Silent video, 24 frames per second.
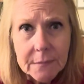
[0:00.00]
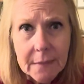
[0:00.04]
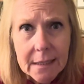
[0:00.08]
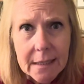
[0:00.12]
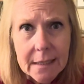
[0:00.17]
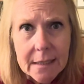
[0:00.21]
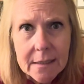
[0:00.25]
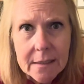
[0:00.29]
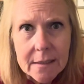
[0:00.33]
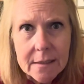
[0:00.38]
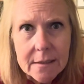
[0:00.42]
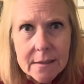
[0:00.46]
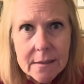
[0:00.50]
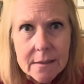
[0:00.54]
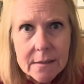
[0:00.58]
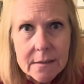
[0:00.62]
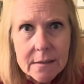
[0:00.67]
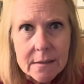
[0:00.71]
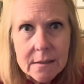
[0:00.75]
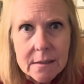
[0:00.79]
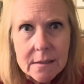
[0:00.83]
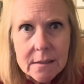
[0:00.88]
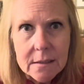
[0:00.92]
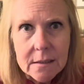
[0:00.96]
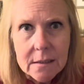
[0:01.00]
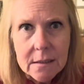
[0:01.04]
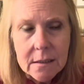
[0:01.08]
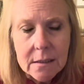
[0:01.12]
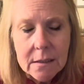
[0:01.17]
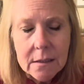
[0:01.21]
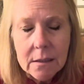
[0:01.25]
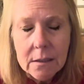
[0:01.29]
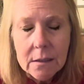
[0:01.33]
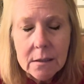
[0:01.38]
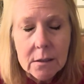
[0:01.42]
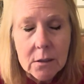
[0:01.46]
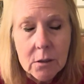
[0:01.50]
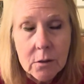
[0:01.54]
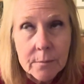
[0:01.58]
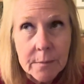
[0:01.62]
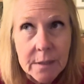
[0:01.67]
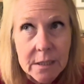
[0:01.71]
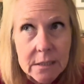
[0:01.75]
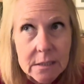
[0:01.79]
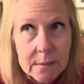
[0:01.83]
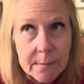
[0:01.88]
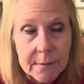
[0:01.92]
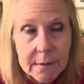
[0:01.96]
is there
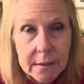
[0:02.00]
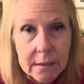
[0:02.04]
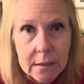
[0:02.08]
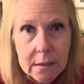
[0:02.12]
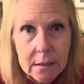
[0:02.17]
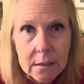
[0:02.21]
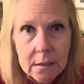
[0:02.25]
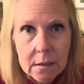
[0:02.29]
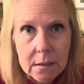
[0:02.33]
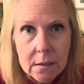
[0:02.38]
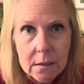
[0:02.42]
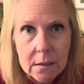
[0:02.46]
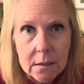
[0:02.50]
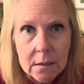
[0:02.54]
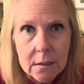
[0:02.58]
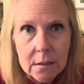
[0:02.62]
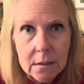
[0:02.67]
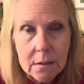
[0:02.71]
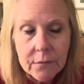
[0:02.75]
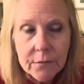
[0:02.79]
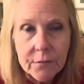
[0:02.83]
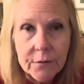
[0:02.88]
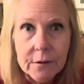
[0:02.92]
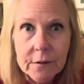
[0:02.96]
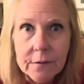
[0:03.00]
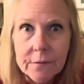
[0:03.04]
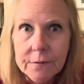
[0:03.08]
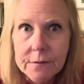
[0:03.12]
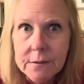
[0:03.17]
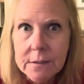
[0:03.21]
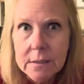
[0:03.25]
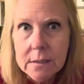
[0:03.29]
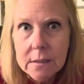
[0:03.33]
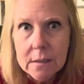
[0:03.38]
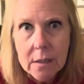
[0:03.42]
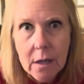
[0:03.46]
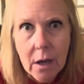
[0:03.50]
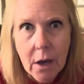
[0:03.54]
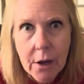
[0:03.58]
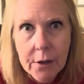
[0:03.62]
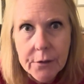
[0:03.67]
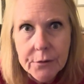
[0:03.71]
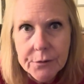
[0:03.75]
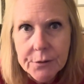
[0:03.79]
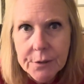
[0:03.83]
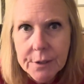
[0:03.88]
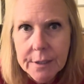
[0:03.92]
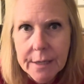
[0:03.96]
must be 50,
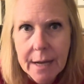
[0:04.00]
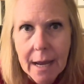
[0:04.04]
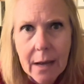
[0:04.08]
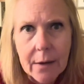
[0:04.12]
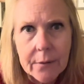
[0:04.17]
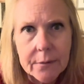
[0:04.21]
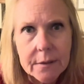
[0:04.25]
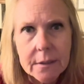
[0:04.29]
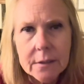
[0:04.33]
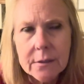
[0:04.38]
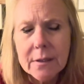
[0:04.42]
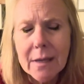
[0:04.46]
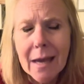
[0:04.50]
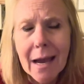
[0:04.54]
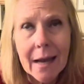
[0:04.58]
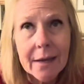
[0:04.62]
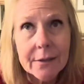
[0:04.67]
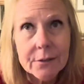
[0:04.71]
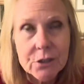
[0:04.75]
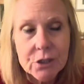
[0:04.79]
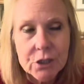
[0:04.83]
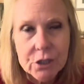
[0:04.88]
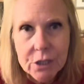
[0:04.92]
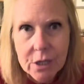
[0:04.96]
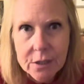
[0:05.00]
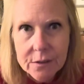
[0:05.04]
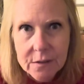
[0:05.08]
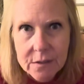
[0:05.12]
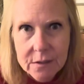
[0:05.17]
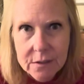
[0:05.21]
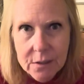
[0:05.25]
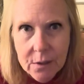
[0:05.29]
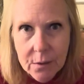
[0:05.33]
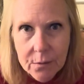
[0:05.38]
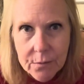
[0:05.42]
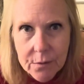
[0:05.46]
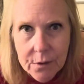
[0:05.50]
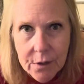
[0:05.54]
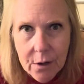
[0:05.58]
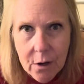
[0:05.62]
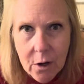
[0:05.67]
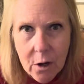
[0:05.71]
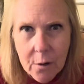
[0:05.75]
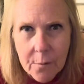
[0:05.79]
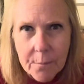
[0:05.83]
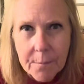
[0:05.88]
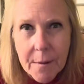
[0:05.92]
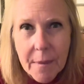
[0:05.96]
100 out there. I just don't
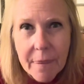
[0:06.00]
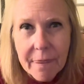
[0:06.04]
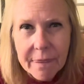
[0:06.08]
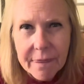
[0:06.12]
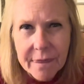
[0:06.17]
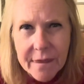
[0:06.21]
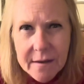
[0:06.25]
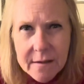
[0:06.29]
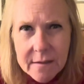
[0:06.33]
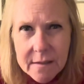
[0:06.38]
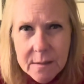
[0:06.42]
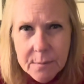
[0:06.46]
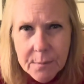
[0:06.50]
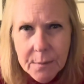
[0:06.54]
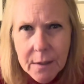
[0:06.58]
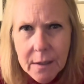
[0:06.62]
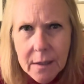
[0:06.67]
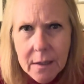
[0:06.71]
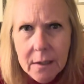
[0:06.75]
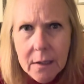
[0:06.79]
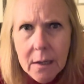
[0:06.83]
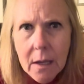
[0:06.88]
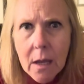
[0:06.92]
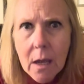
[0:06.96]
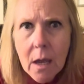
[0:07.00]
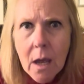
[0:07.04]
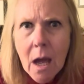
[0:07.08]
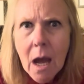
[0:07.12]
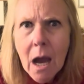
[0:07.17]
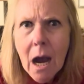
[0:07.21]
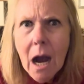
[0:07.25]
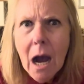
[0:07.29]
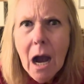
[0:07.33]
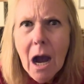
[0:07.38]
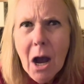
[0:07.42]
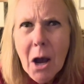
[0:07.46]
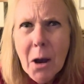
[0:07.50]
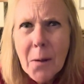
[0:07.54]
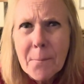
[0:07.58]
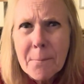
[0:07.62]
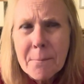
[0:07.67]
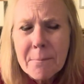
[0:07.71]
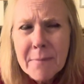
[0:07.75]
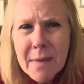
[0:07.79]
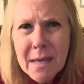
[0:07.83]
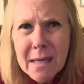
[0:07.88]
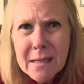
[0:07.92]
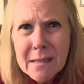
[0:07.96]
know. But this one,
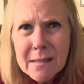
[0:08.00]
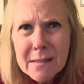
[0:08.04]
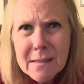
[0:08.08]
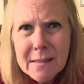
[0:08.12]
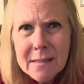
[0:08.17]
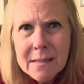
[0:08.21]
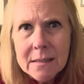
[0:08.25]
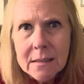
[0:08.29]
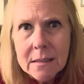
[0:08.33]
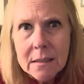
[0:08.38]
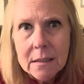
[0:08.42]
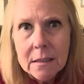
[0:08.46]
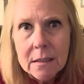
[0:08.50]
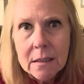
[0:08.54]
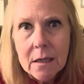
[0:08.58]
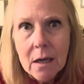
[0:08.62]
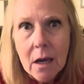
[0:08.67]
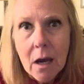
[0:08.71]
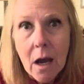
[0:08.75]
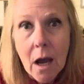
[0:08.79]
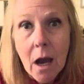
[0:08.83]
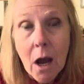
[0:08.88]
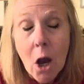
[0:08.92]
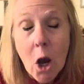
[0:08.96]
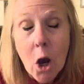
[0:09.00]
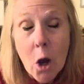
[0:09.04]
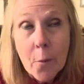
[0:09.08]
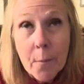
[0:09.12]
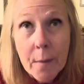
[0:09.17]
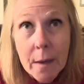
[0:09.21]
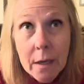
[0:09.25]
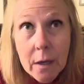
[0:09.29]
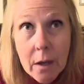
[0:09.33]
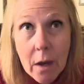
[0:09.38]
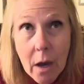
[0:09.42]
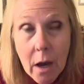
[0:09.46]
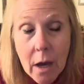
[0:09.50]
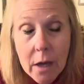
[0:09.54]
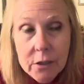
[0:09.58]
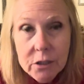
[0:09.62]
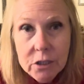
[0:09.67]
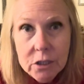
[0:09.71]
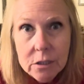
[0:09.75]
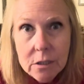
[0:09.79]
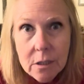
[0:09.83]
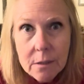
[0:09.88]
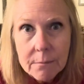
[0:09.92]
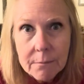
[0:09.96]
amazing. Oh my
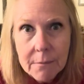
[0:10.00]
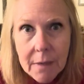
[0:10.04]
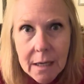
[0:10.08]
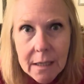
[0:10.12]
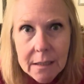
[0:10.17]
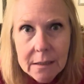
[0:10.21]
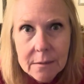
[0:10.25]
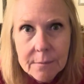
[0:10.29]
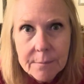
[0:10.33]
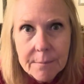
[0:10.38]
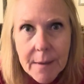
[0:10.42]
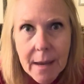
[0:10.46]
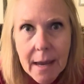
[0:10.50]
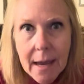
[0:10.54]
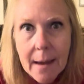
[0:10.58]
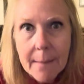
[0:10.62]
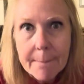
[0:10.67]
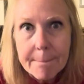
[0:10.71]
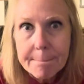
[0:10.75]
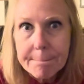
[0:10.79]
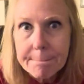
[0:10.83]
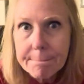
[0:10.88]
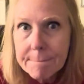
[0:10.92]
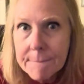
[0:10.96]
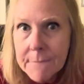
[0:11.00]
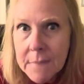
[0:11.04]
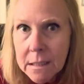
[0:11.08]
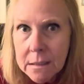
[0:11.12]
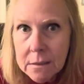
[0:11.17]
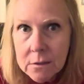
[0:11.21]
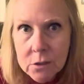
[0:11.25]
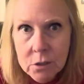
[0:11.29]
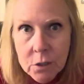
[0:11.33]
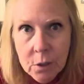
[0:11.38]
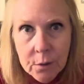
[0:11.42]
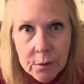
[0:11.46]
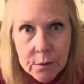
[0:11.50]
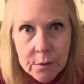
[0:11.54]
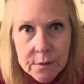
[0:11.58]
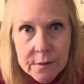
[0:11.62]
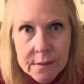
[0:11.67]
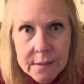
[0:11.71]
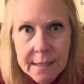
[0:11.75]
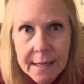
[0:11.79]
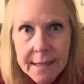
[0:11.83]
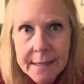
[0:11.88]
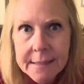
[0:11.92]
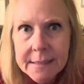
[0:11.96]
gosh, mind map made total
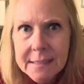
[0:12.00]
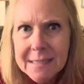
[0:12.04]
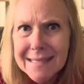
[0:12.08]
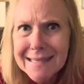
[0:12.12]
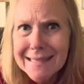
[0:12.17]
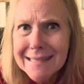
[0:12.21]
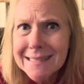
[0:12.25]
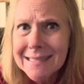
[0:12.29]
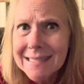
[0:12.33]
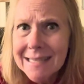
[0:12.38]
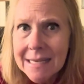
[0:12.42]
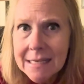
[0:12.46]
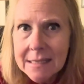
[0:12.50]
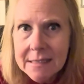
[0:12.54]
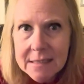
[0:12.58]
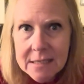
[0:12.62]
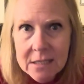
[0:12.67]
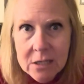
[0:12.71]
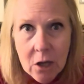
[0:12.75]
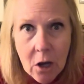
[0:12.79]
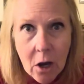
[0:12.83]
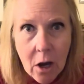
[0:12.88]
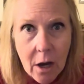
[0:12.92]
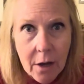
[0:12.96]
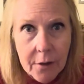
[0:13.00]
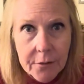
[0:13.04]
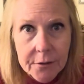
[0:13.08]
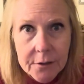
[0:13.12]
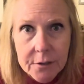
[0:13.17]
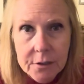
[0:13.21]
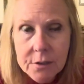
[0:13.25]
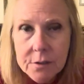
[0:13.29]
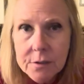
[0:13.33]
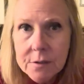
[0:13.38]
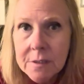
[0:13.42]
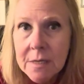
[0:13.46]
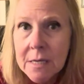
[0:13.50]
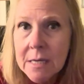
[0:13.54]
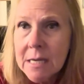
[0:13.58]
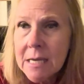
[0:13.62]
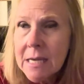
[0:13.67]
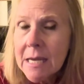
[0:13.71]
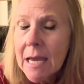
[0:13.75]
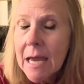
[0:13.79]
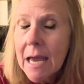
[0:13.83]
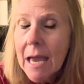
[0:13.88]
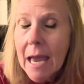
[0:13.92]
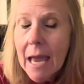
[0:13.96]
sense. It takes the authors.
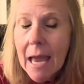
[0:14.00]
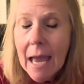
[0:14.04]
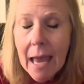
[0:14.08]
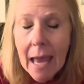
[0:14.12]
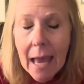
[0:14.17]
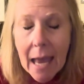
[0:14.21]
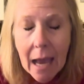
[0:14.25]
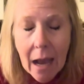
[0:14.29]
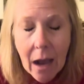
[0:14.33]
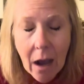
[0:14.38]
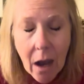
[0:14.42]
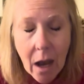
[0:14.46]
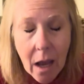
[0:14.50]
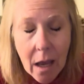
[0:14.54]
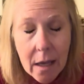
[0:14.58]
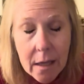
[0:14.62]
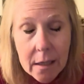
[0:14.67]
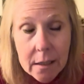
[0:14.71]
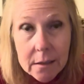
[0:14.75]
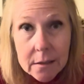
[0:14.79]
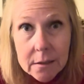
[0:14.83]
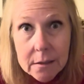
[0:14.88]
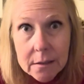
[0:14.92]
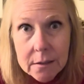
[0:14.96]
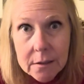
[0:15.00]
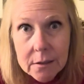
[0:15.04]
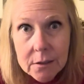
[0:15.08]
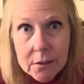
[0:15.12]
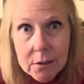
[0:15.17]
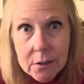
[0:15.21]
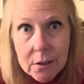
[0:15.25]
It